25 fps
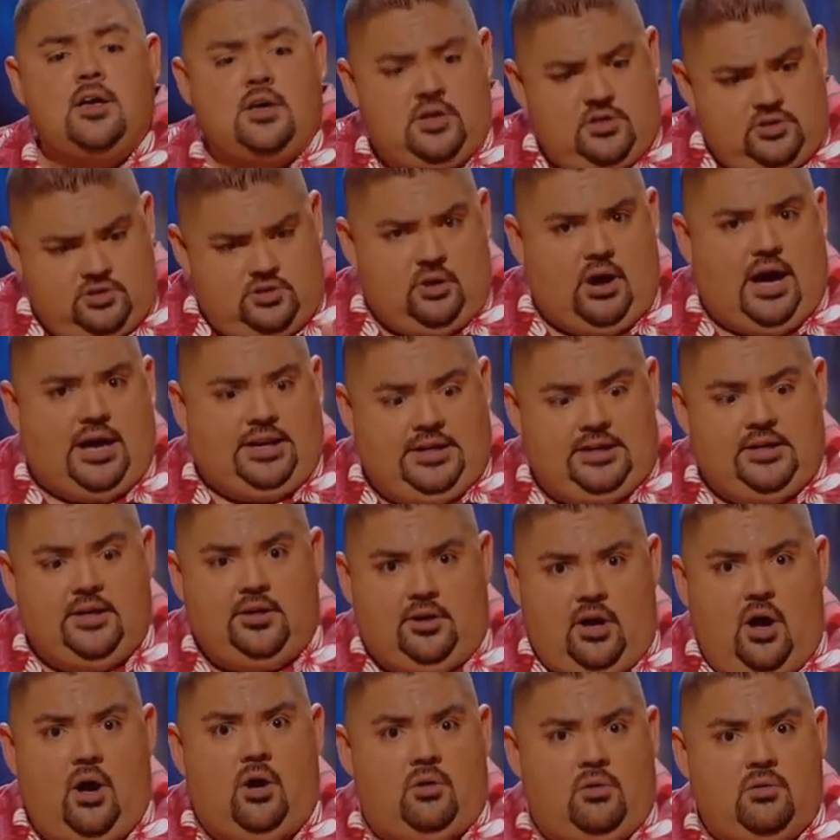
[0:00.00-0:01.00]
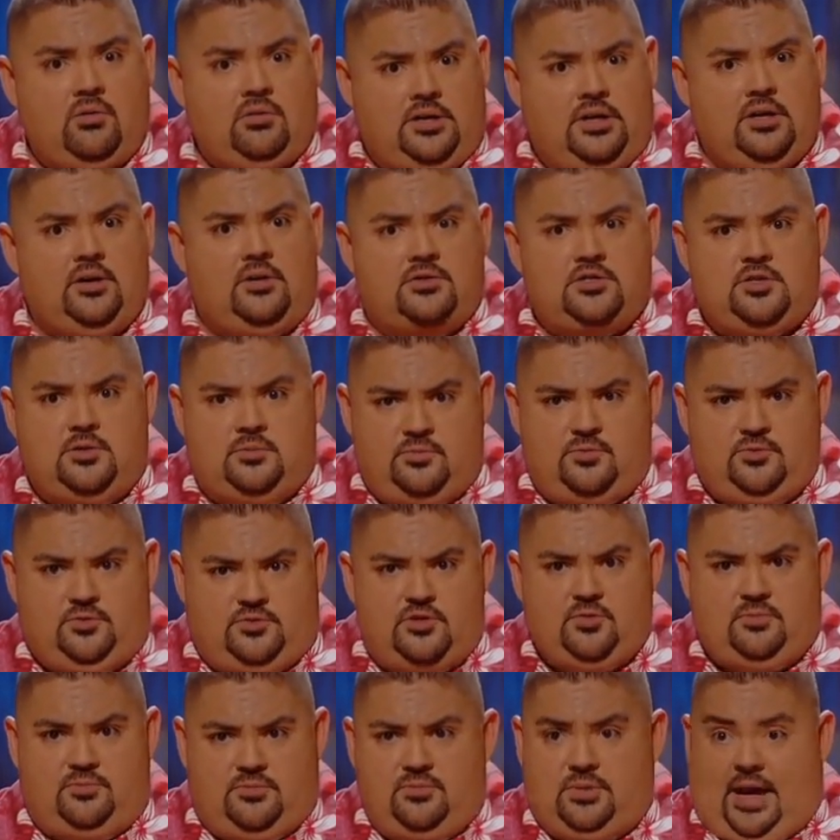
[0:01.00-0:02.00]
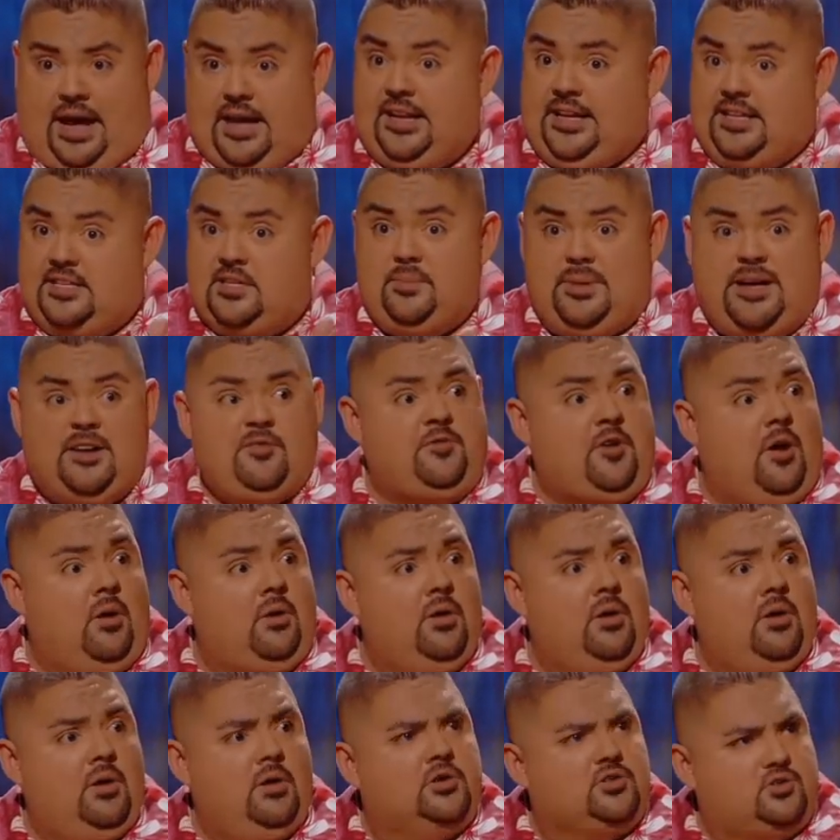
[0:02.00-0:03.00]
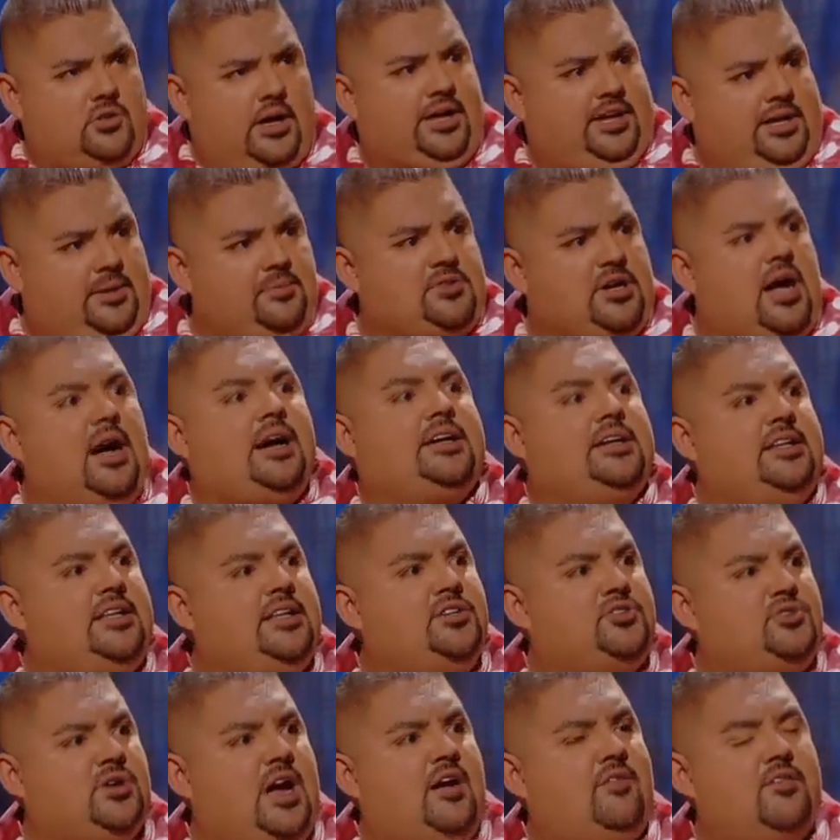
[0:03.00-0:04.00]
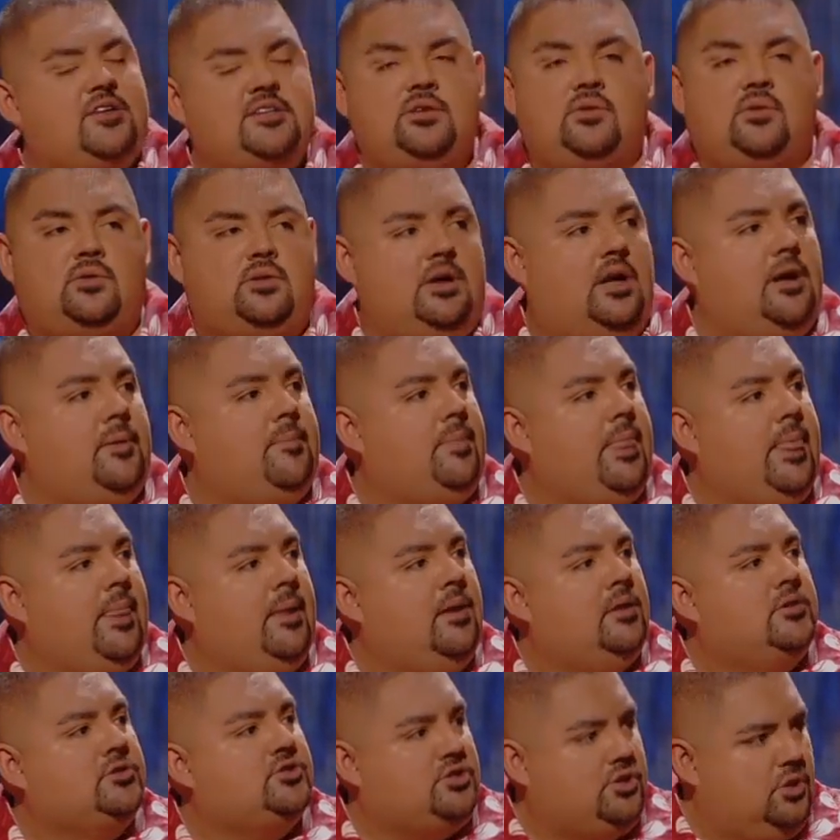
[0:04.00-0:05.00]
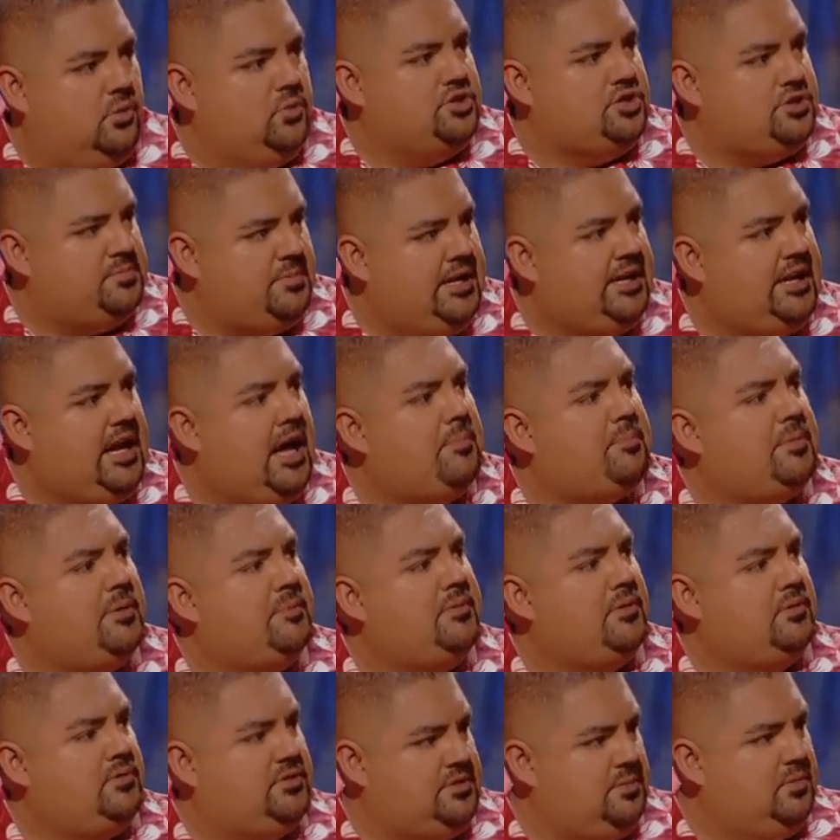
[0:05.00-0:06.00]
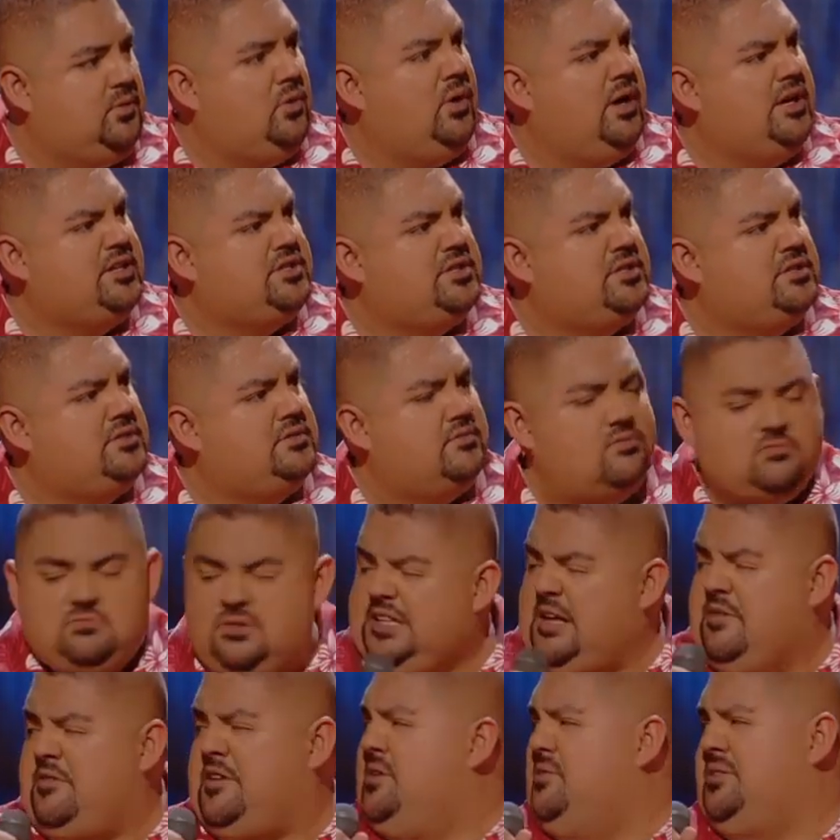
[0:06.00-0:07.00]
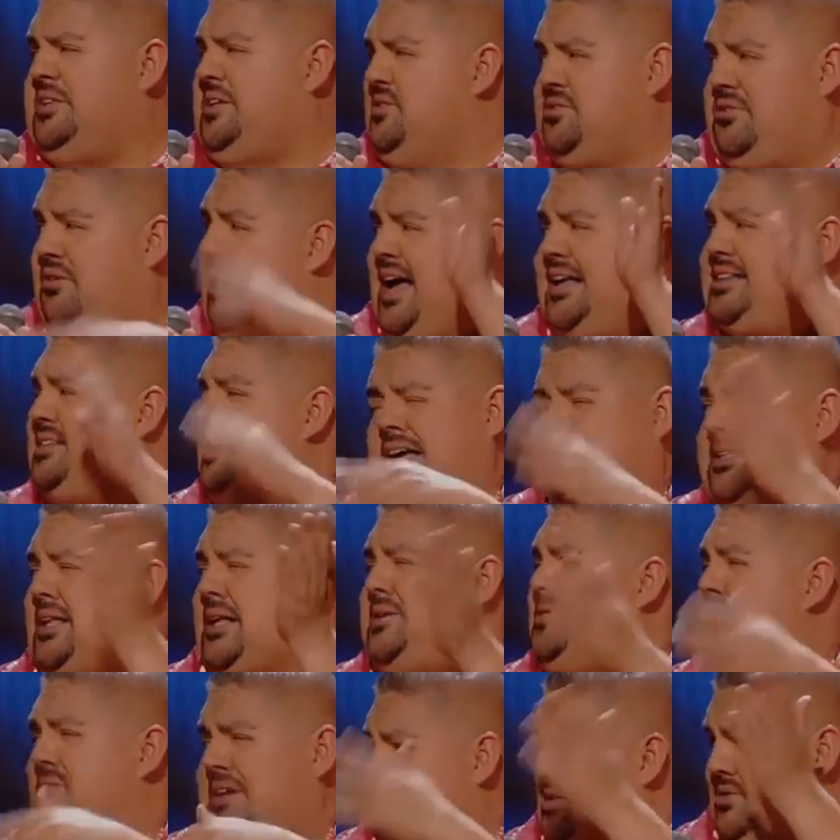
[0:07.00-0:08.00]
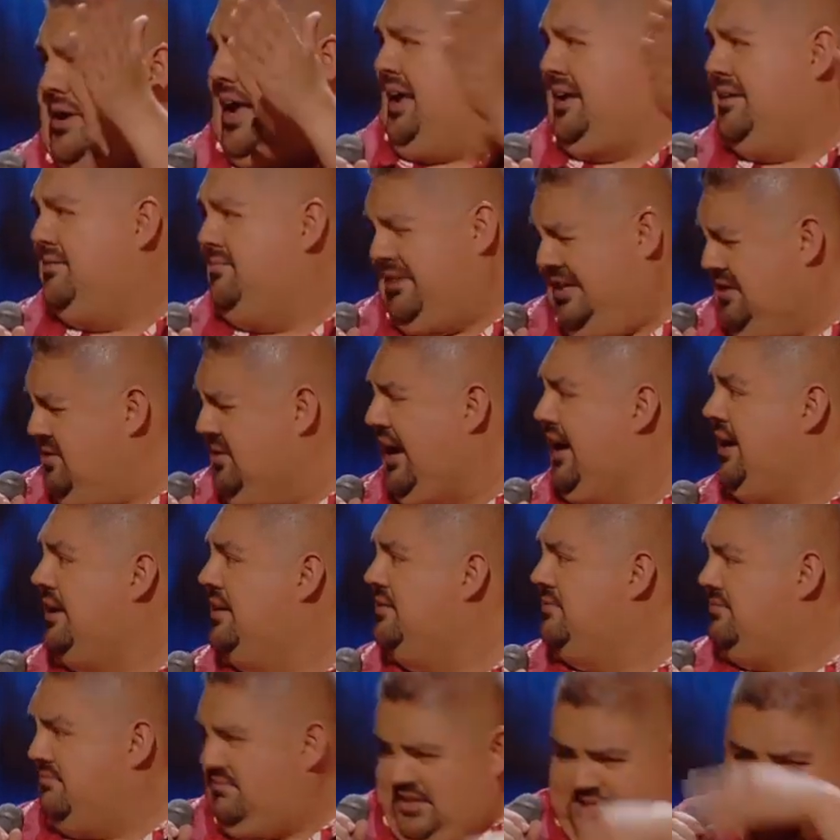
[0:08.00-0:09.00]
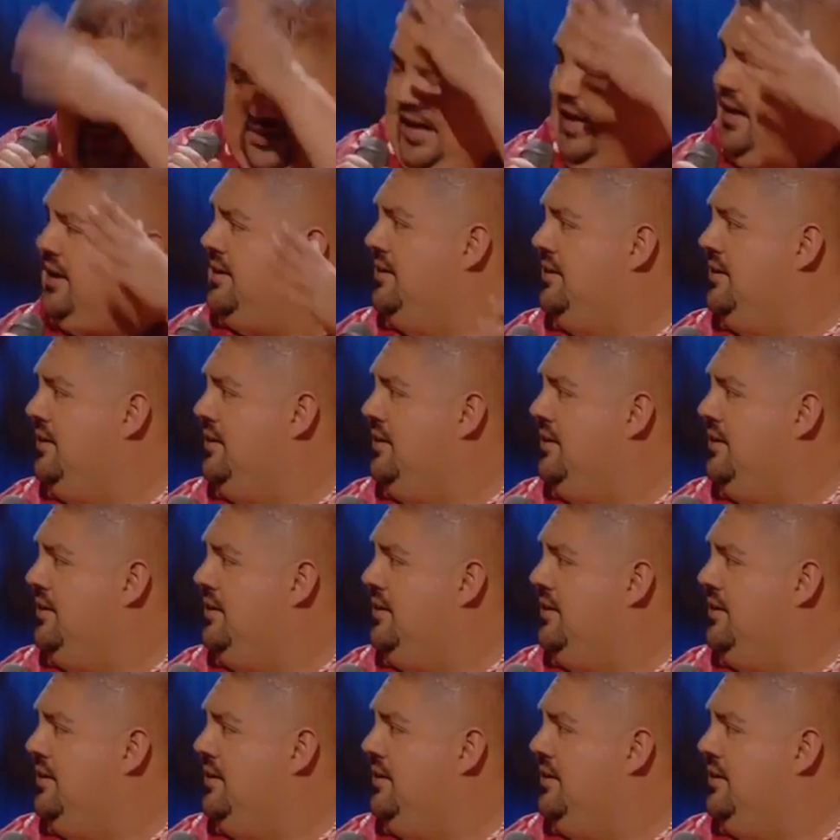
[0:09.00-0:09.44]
So I need to know, I need some info. So I keep talking to the driver. I said, sir, would you mind helping me with some questions? Whatever you need, you ask, I tell you. It's okay, it's okay, it's okay.